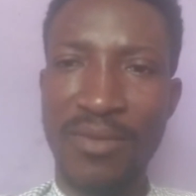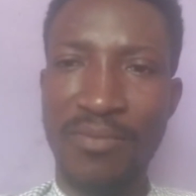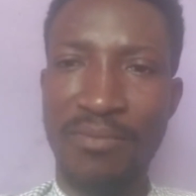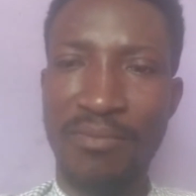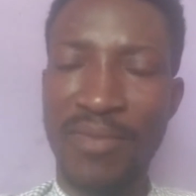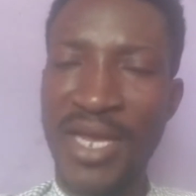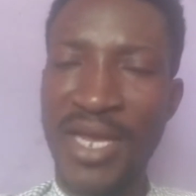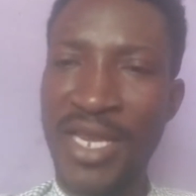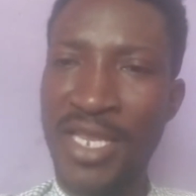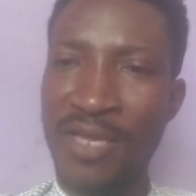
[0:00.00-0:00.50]

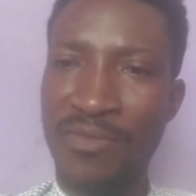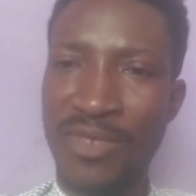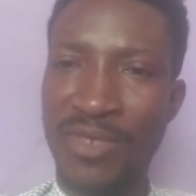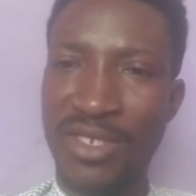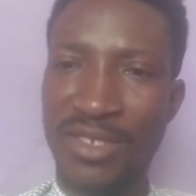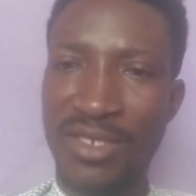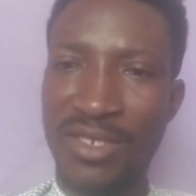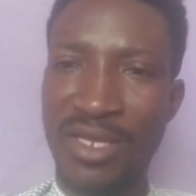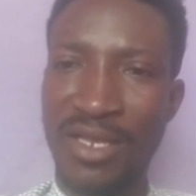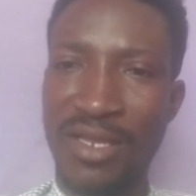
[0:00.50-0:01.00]
my name
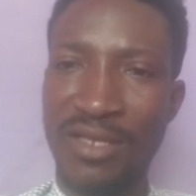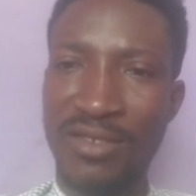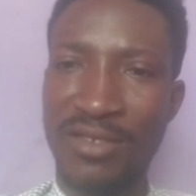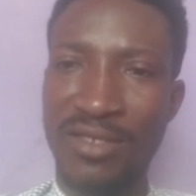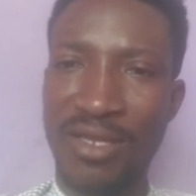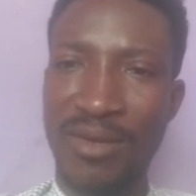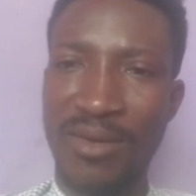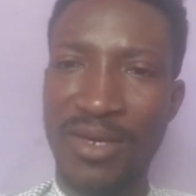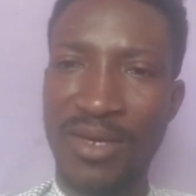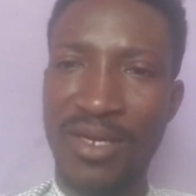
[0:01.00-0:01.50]
is
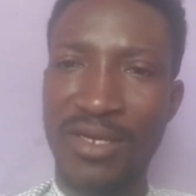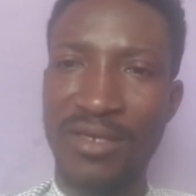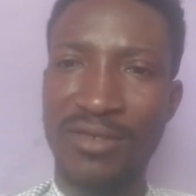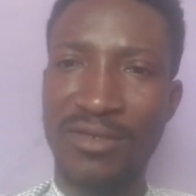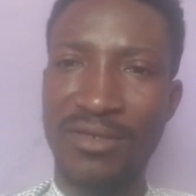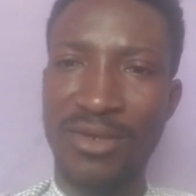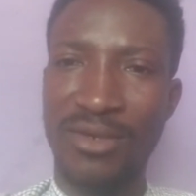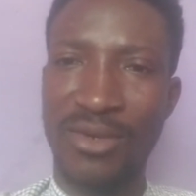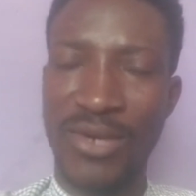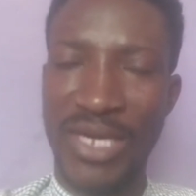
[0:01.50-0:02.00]
Alastawa
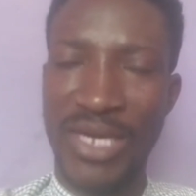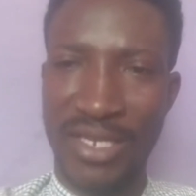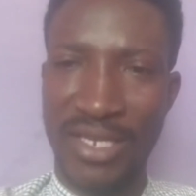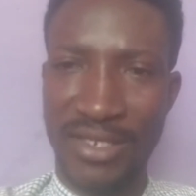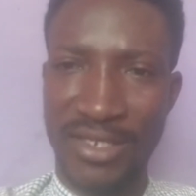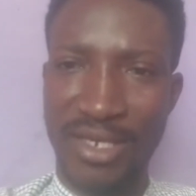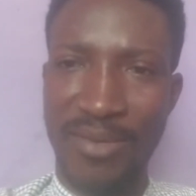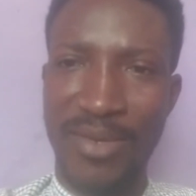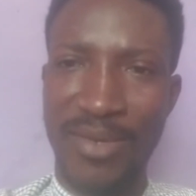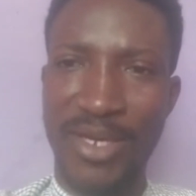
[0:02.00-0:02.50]
or
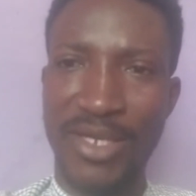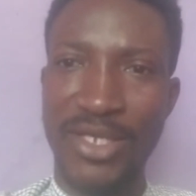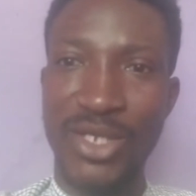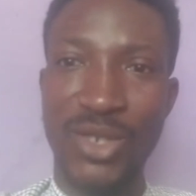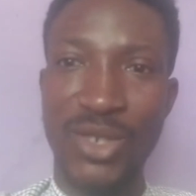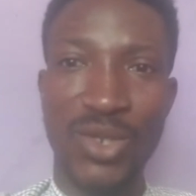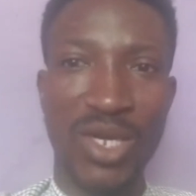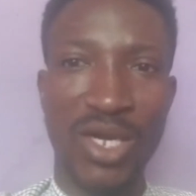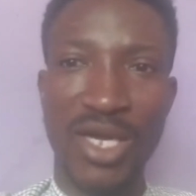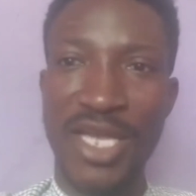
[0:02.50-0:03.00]
Alataba. You
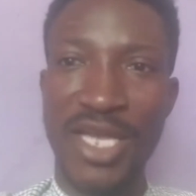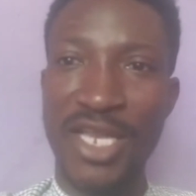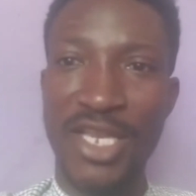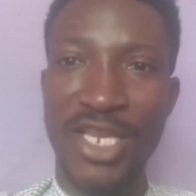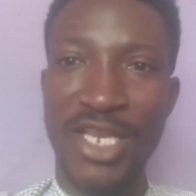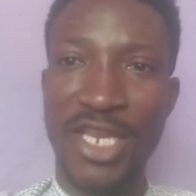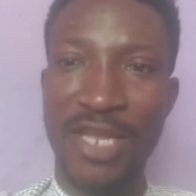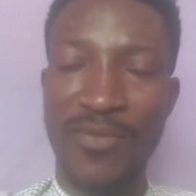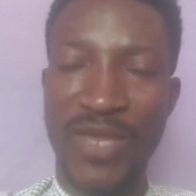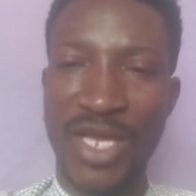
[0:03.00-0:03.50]
can any
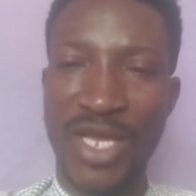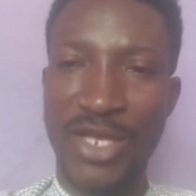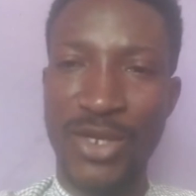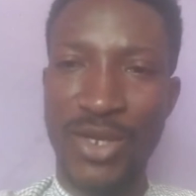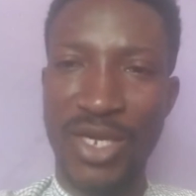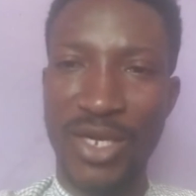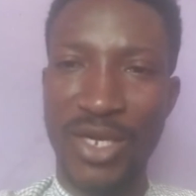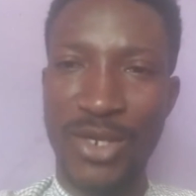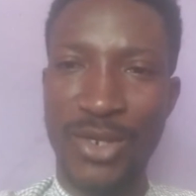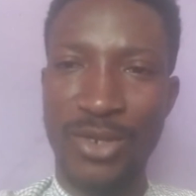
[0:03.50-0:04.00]
name that you
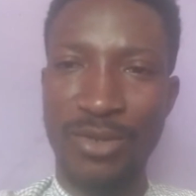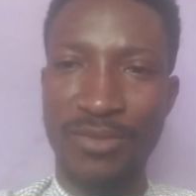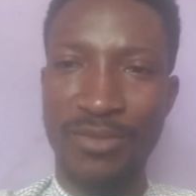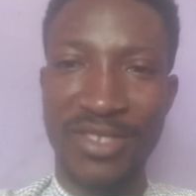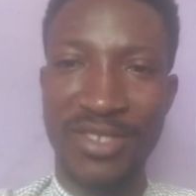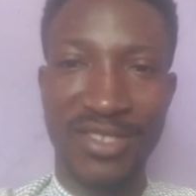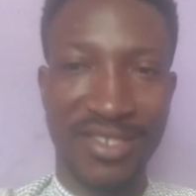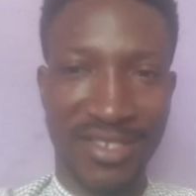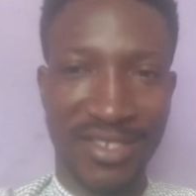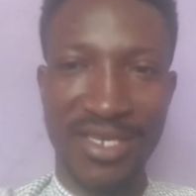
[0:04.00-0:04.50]
can call me,
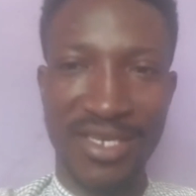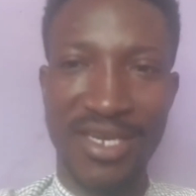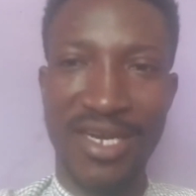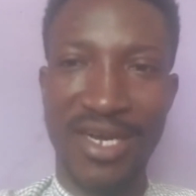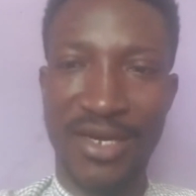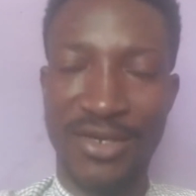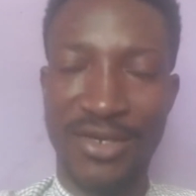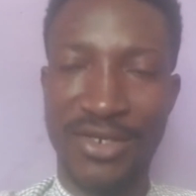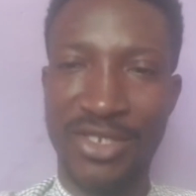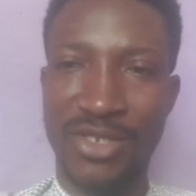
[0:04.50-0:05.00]

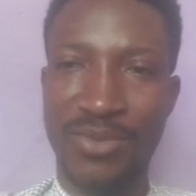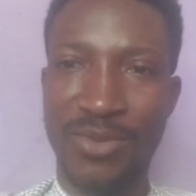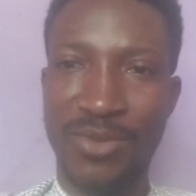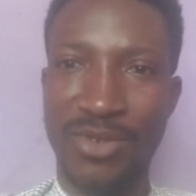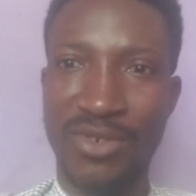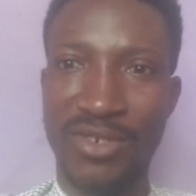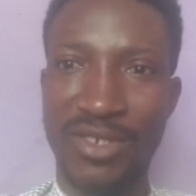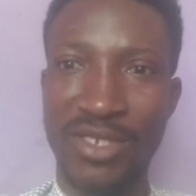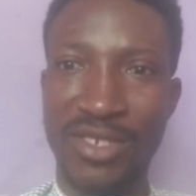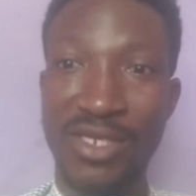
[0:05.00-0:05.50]
I'll respond.
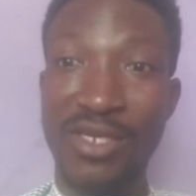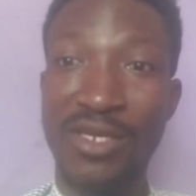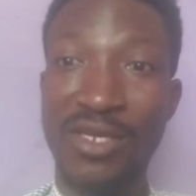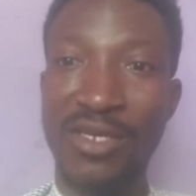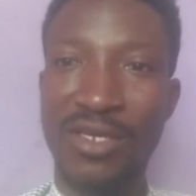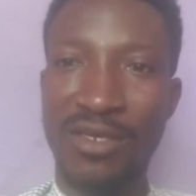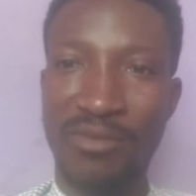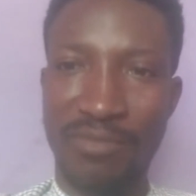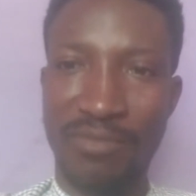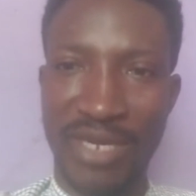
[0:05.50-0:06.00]

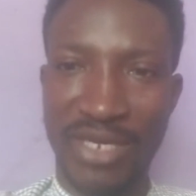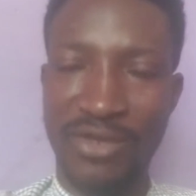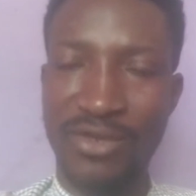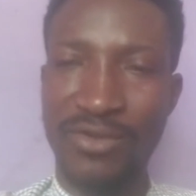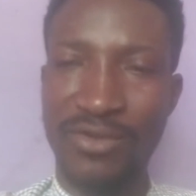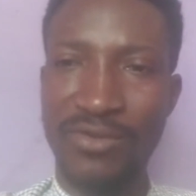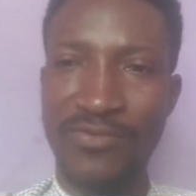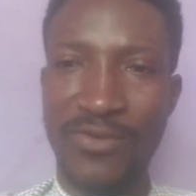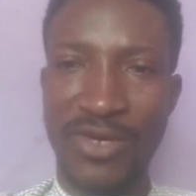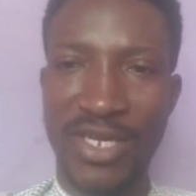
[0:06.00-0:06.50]
But
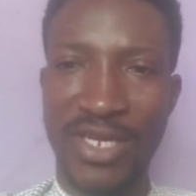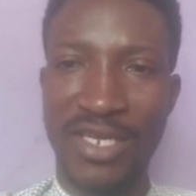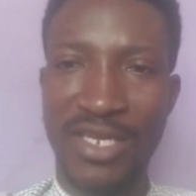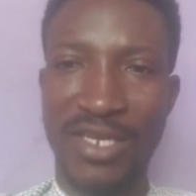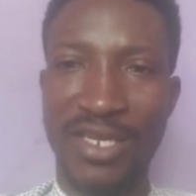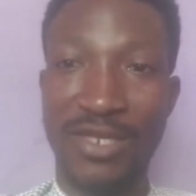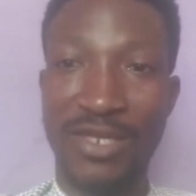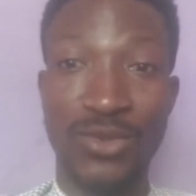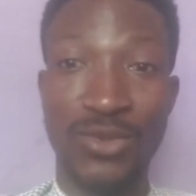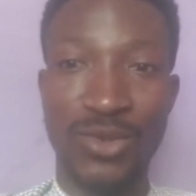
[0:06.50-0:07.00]
don't forget
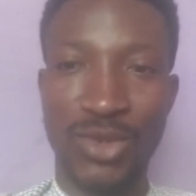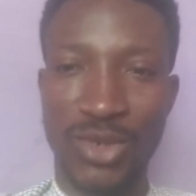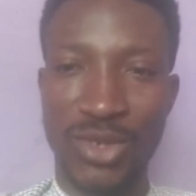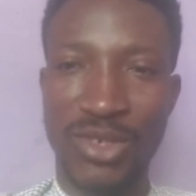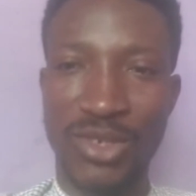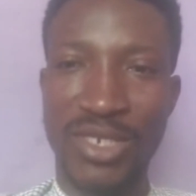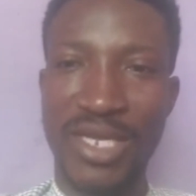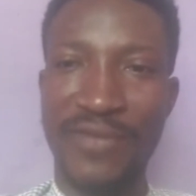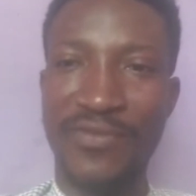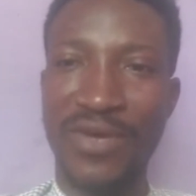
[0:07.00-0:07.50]
that you
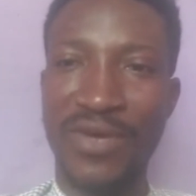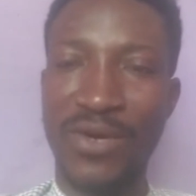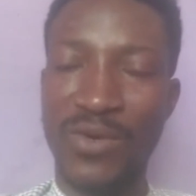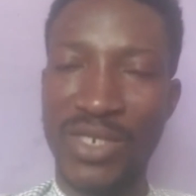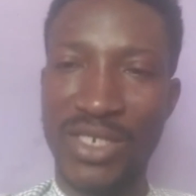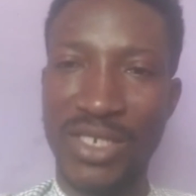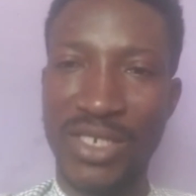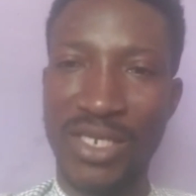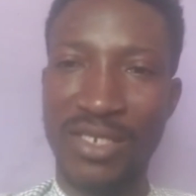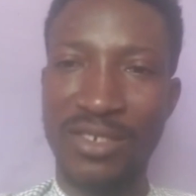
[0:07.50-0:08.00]
subscribe to our
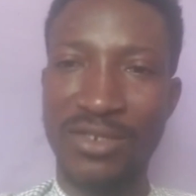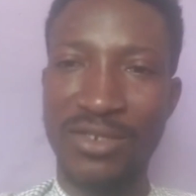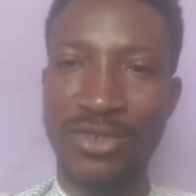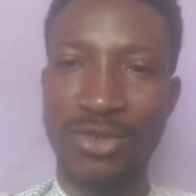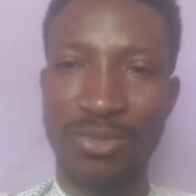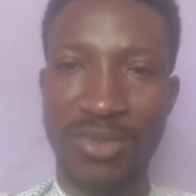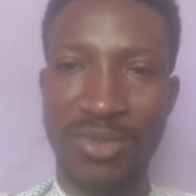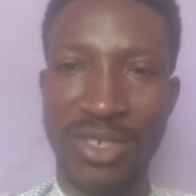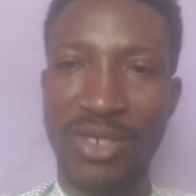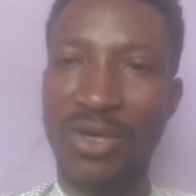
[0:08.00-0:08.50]
channel to
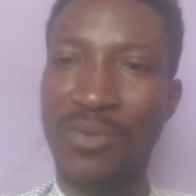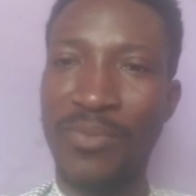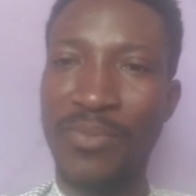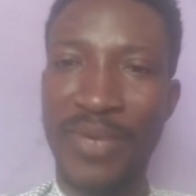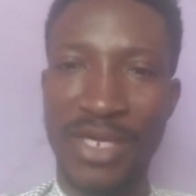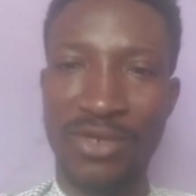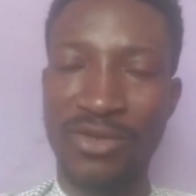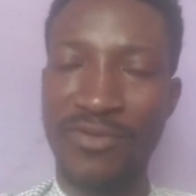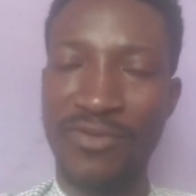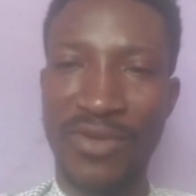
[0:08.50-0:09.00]
be a
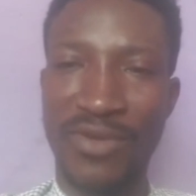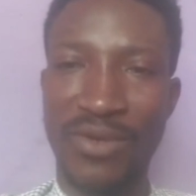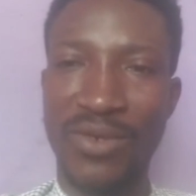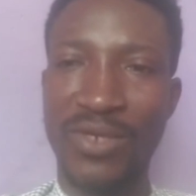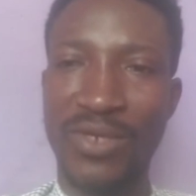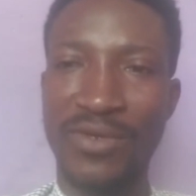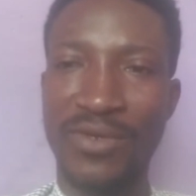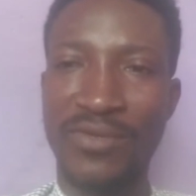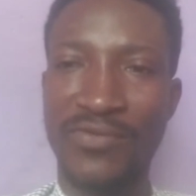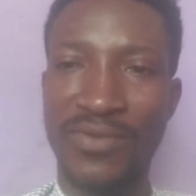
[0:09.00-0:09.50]
part of our
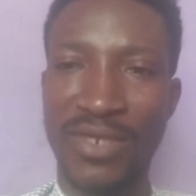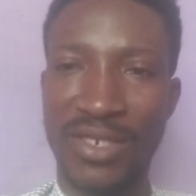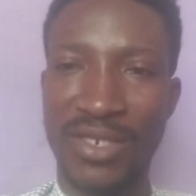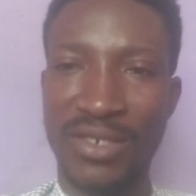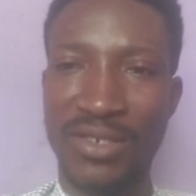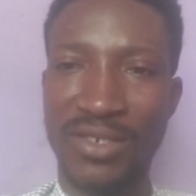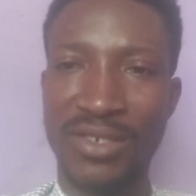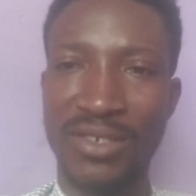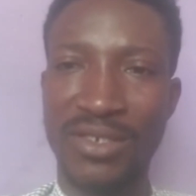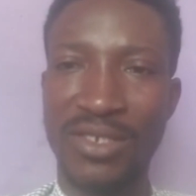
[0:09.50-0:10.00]

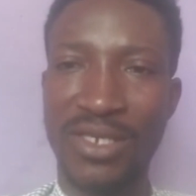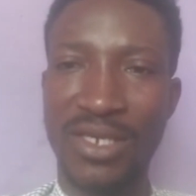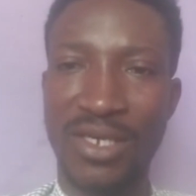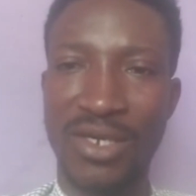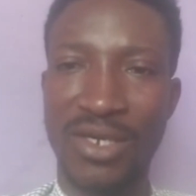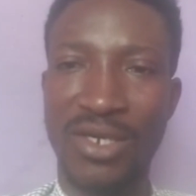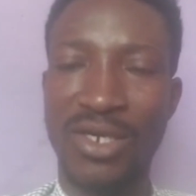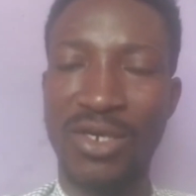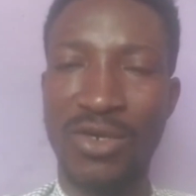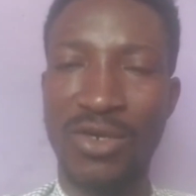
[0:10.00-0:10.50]
fans
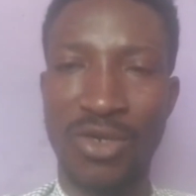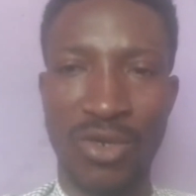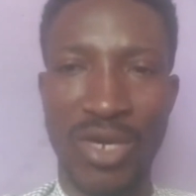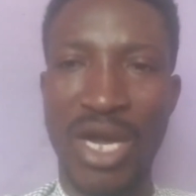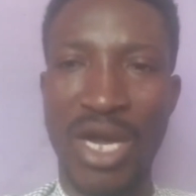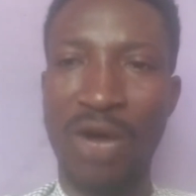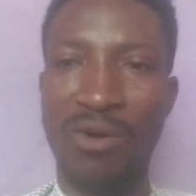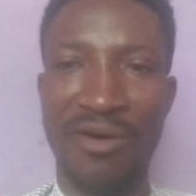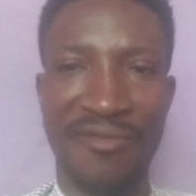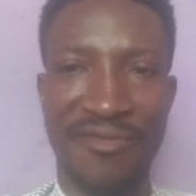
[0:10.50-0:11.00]
or
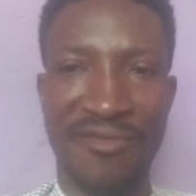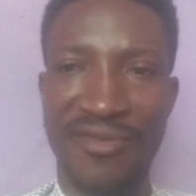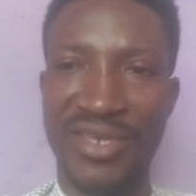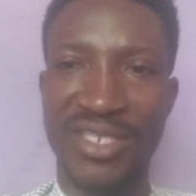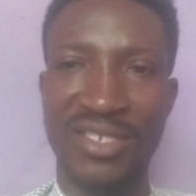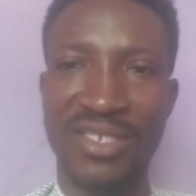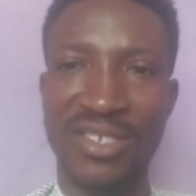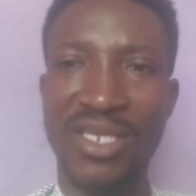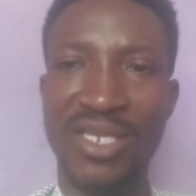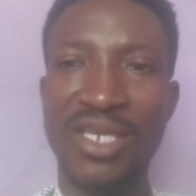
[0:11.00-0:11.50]
our
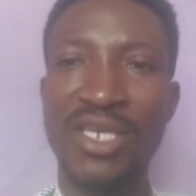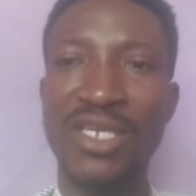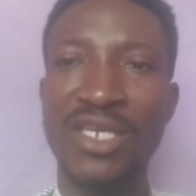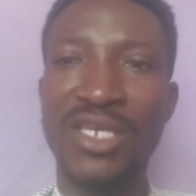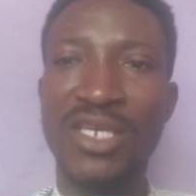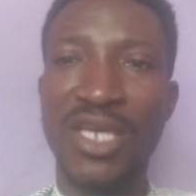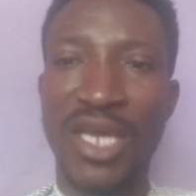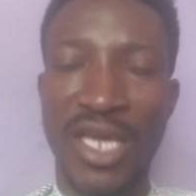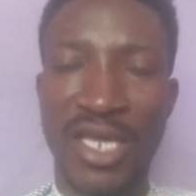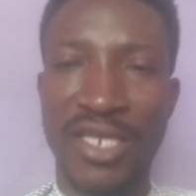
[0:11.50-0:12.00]
friends.
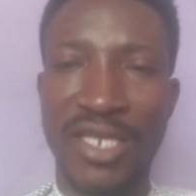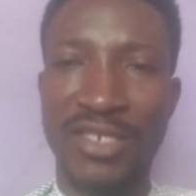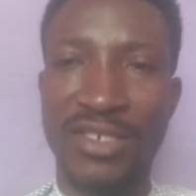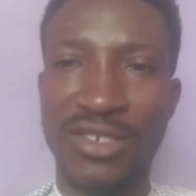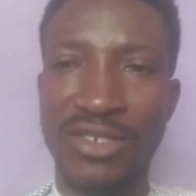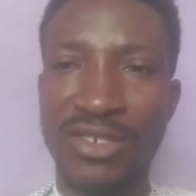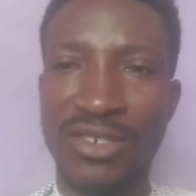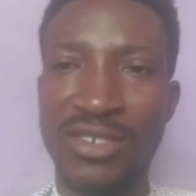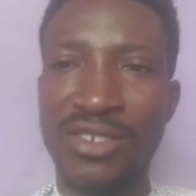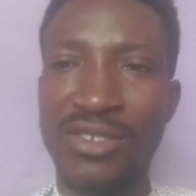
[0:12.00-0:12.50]

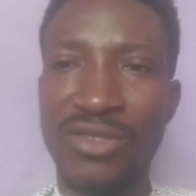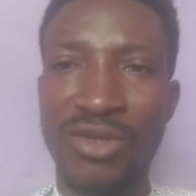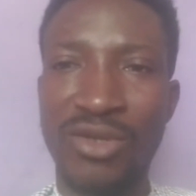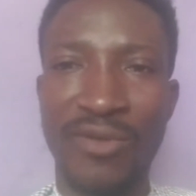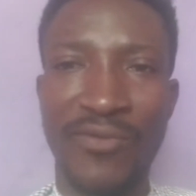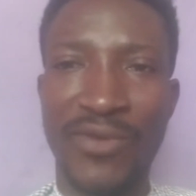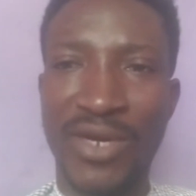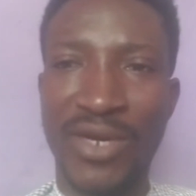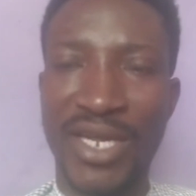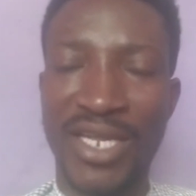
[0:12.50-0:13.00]
And don't
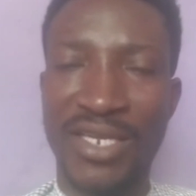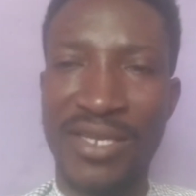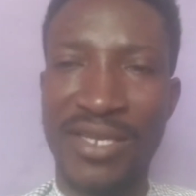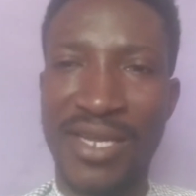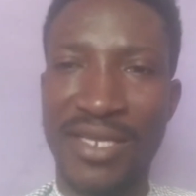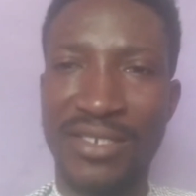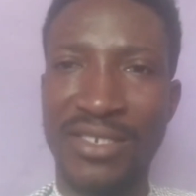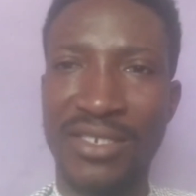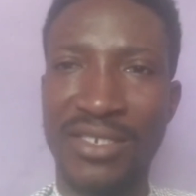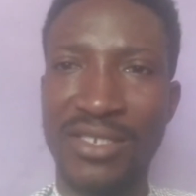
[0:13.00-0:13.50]
forget
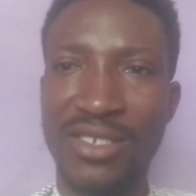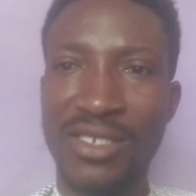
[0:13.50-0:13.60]
that